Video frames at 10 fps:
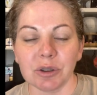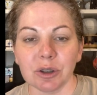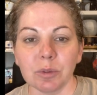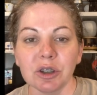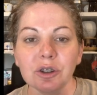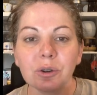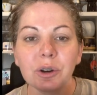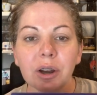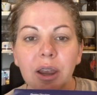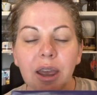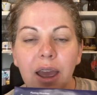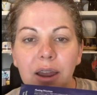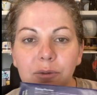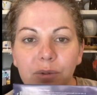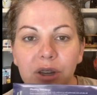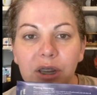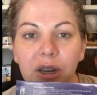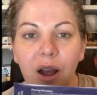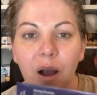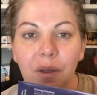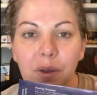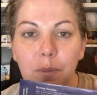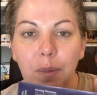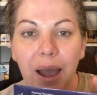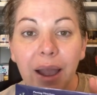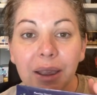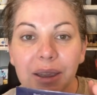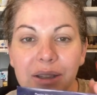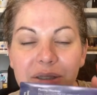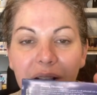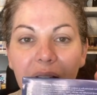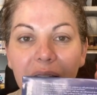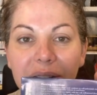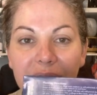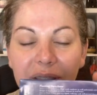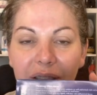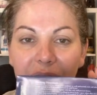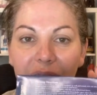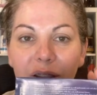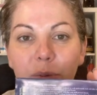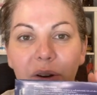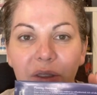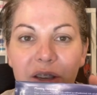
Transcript: And so be sure and read on the back. It's got the little bit of the